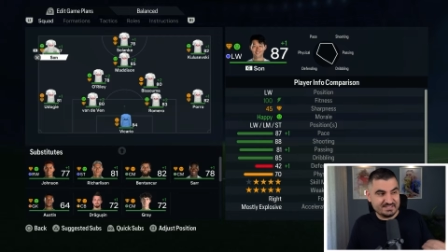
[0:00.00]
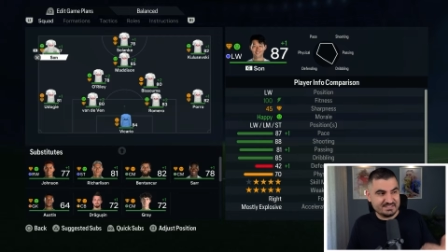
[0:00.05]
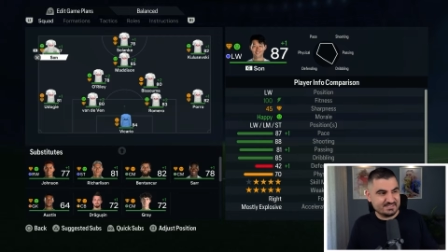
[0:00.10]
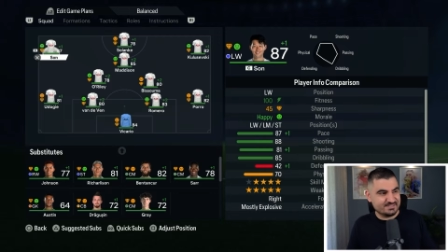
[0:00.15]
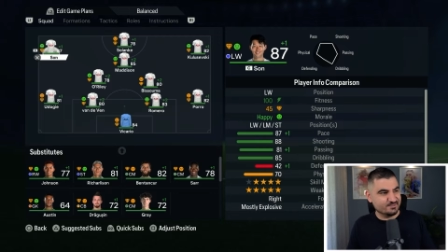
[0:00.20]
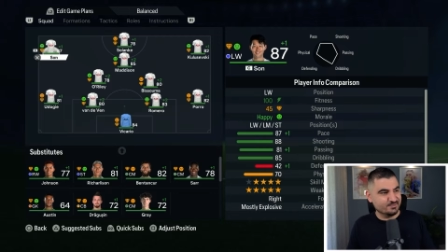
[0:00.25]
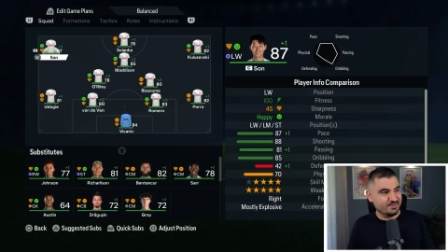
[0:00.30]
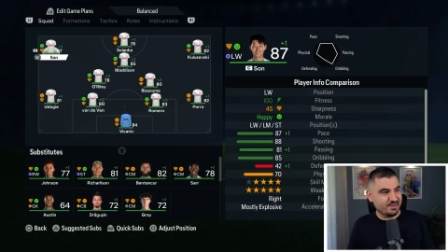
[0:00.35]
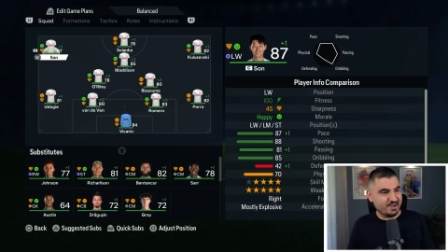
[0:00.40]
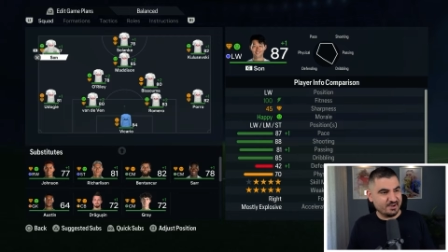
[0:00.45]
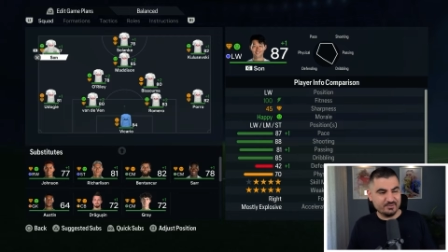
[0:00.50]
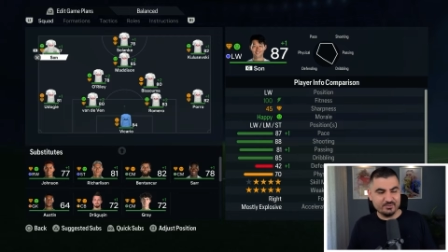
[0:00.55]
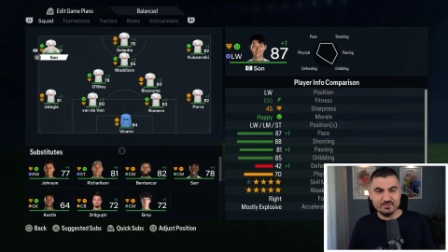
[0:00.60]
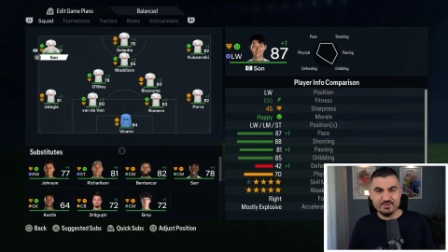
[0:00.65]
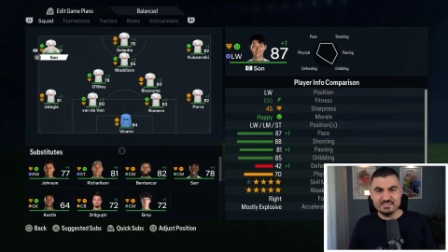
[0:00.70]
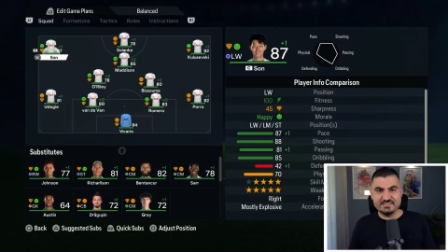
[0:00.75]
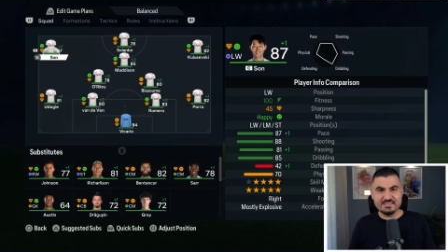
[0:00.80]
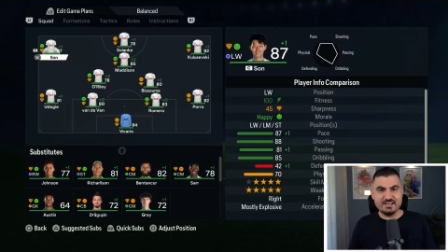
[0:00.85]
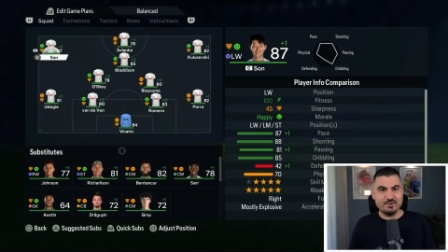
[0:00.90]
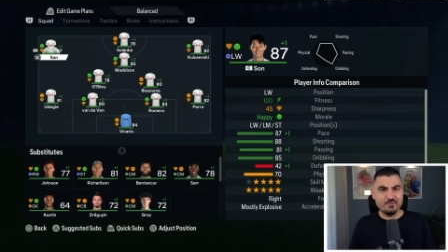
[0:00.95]
with
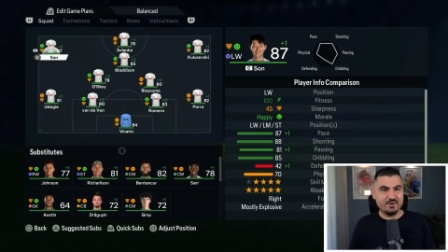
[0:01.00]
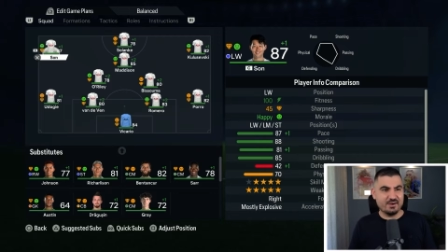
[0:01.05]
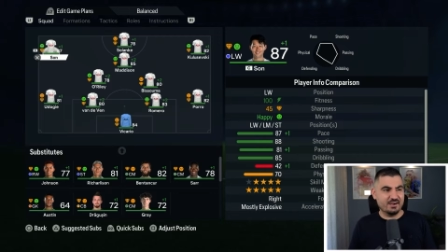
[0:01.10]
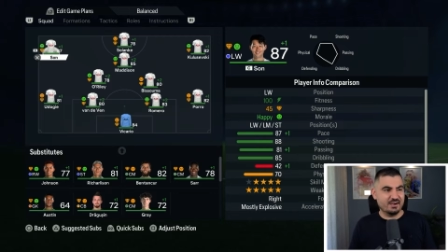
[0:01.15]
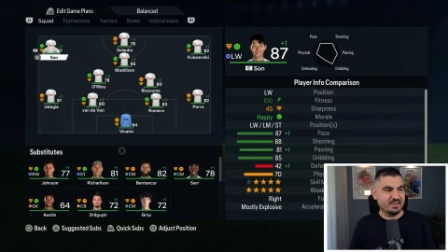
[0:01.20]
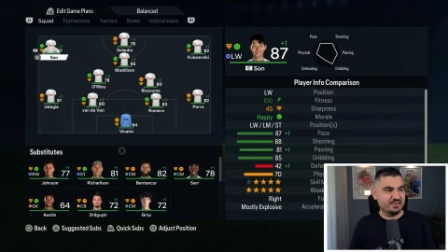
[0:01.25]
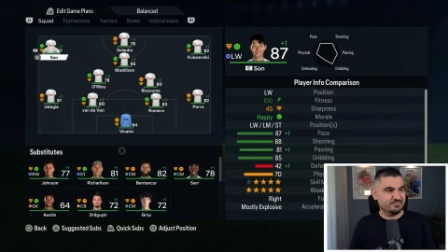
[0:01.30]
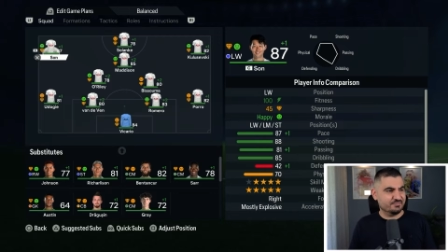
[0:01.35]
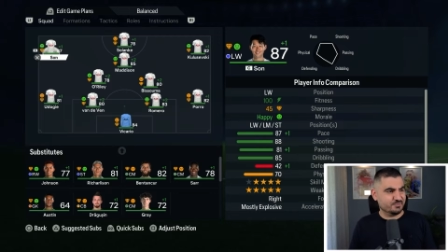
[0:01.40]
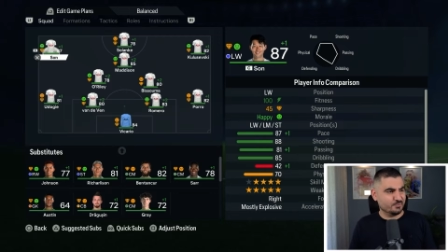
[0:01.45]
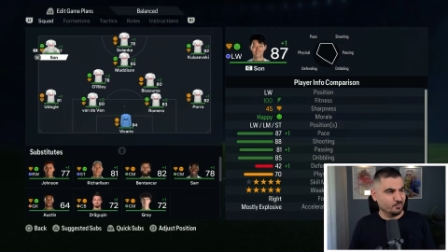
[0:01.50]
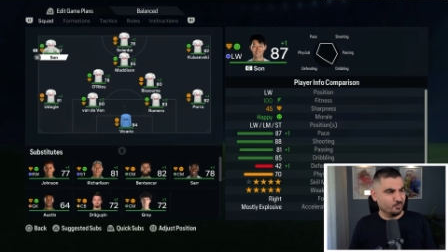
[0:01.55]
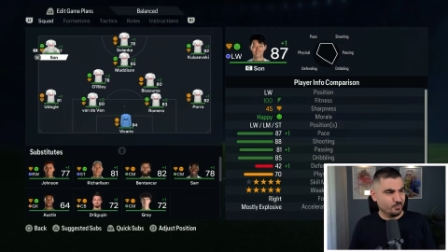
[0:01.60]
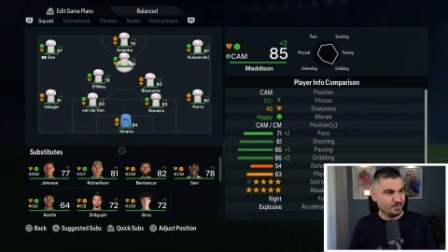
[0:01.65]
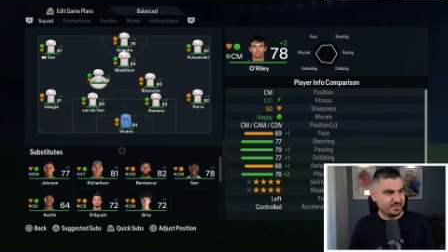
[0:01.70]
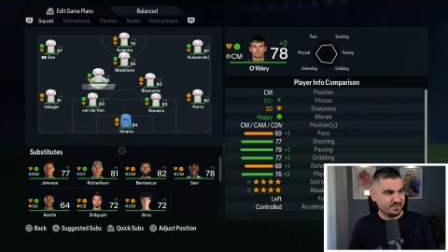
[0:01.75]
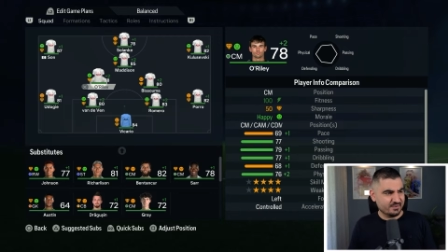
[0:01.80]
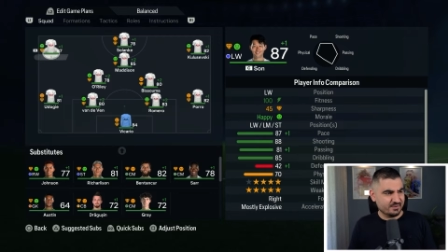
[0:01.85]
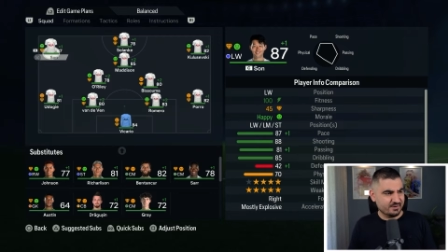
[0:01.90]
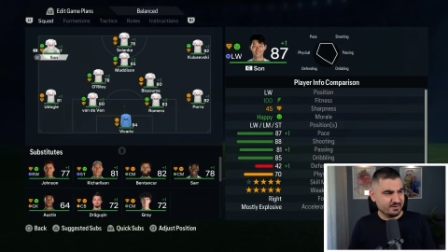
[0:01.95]
Sonaldo as our left
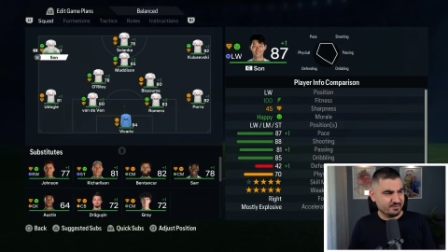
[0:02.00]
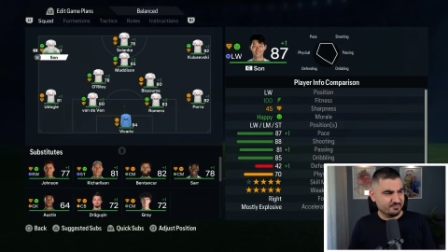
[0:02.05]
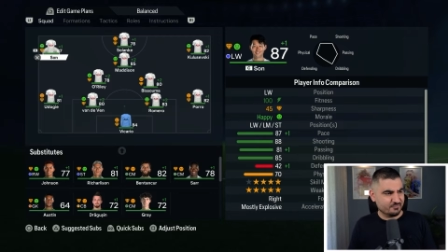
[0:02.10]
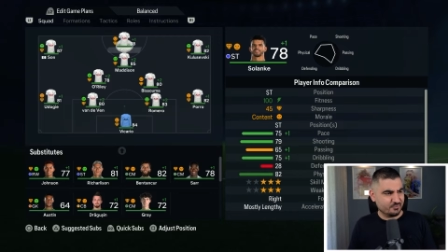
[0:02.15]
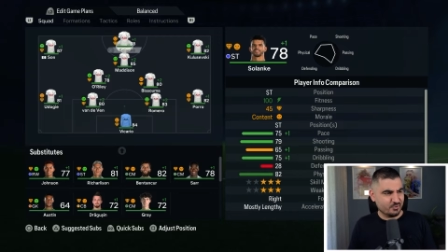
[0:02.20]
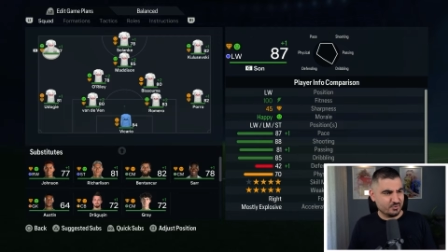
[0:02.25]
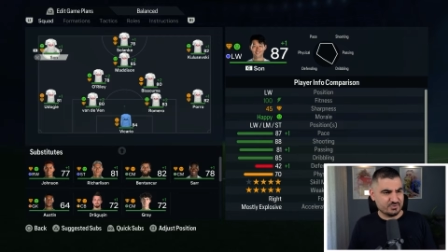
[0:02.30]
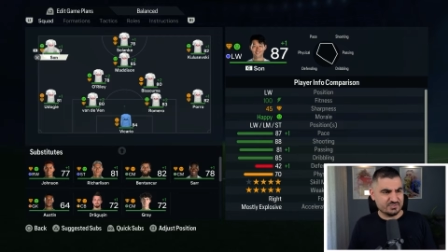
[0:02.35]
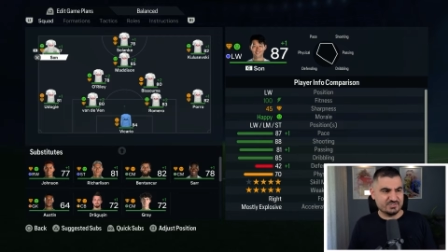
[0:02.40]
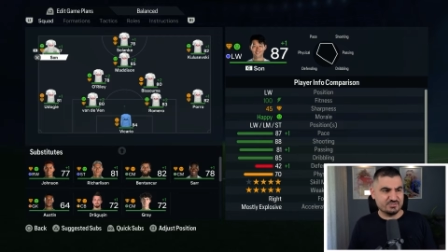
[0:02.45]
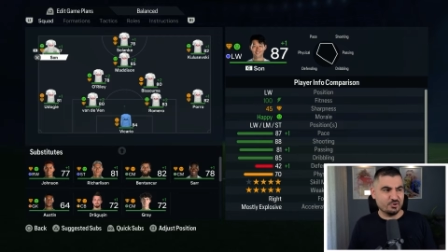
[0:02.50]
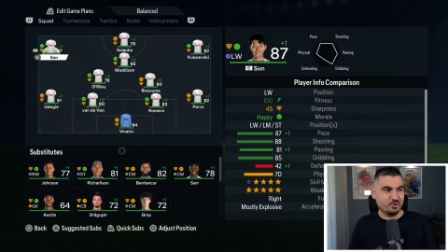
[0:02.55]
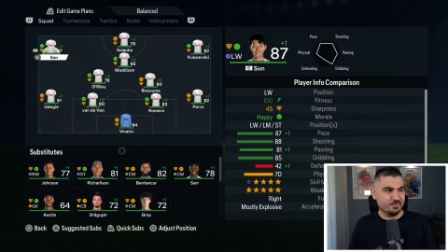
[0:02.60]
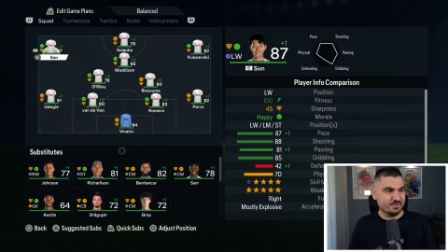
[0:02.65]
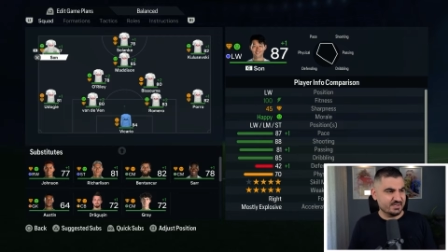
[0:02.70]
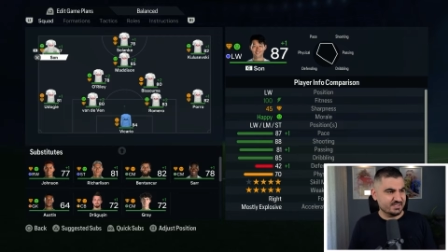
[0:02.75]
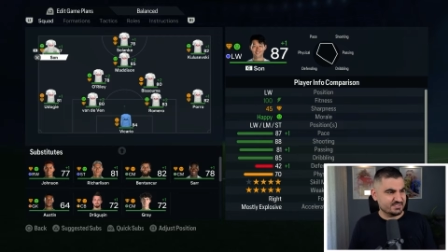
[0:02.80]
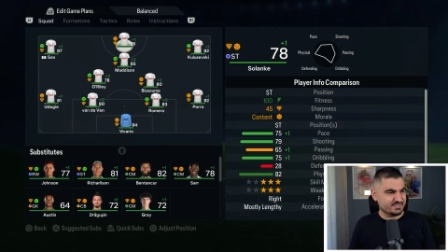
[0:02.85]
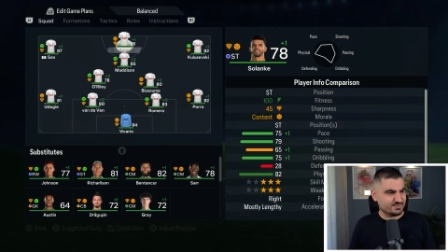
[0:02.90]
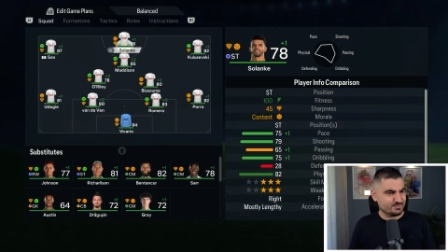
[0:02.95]
winger. Of course,
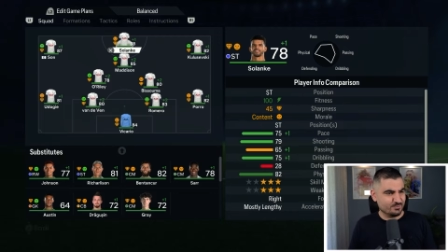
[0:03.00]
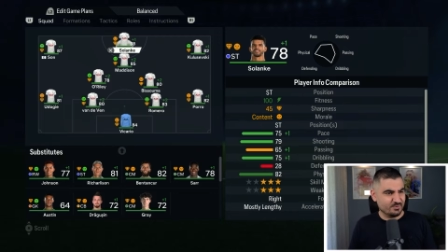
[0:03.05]
Dominic